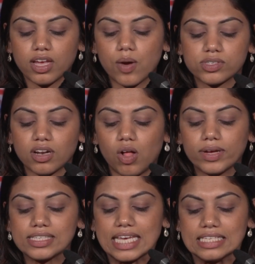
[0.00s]
It wasn't
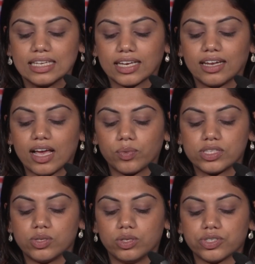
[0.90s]
always easy to connect with
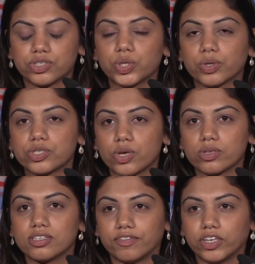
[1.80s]
soldiers who were so
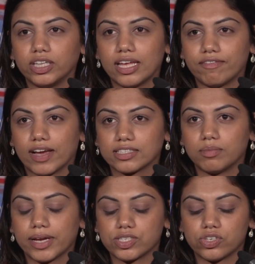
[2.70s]
severely
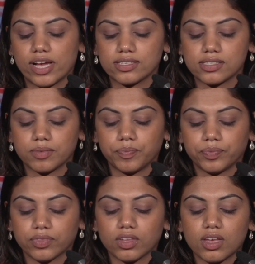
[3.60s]
affected by stress.
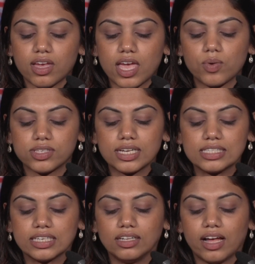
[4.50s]
It wasn't
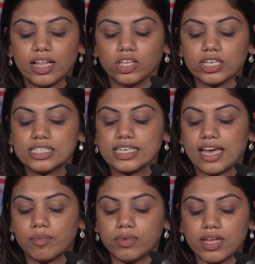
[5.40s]
until I learned
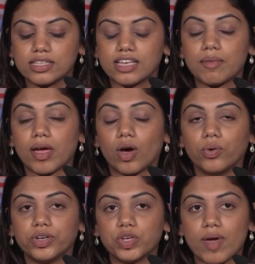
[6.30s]
TM and saw my
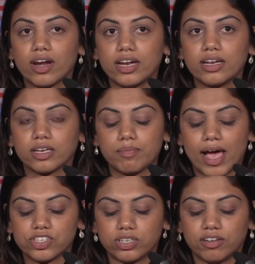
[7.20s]
own humanity and
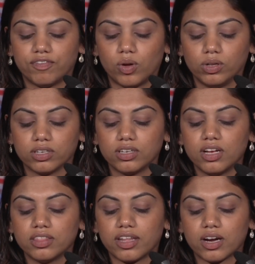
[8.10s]
compassion unfold
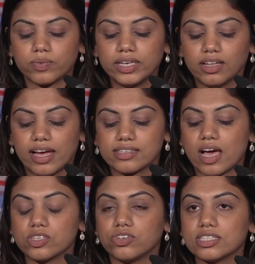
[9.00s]
that I realized
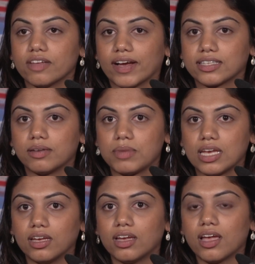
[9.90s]
how stress affected
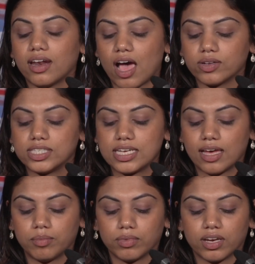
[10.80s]
me and how
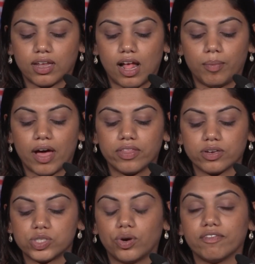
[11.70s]
TM could help
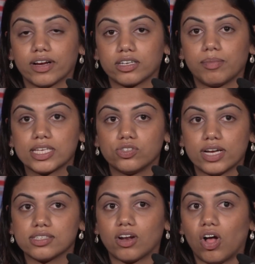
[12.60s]
others who are affected by
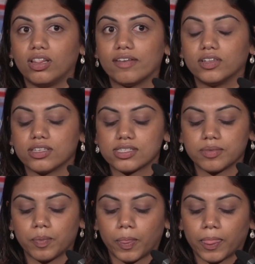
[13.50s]
stress at all levels.
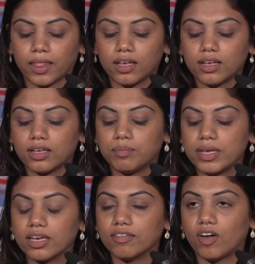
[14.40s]

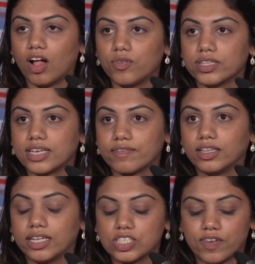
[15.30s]
Being involved with the
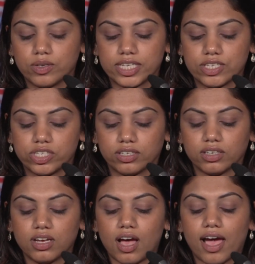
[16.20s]
David Lynch
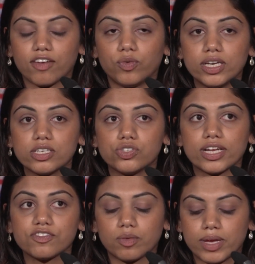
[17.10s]
Foundation, I have witnessed
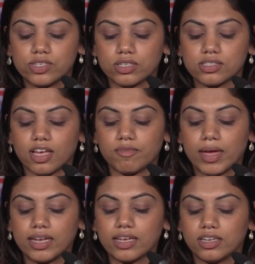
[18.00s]
transformations of
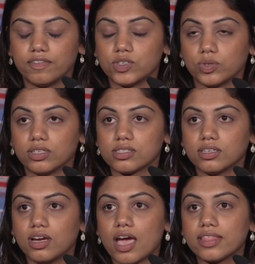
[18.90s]
many individuals,
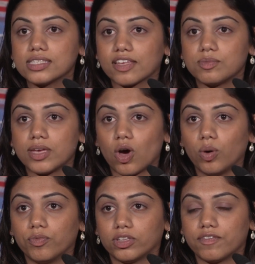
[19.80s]
and this gives me
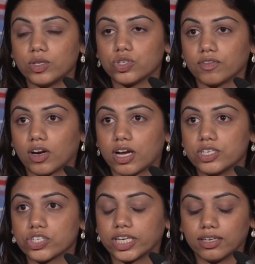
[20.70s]
hope for the future of our
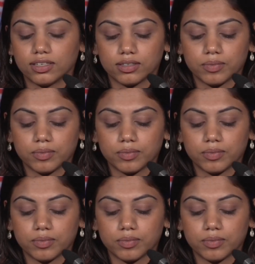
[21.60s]
country.